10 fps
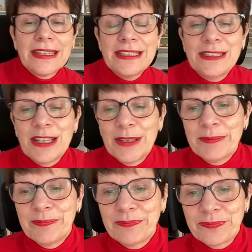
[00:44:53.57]
and
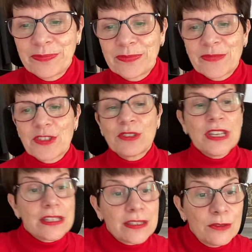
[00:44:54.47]
um, so
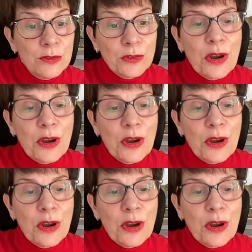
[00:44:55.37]
yes, look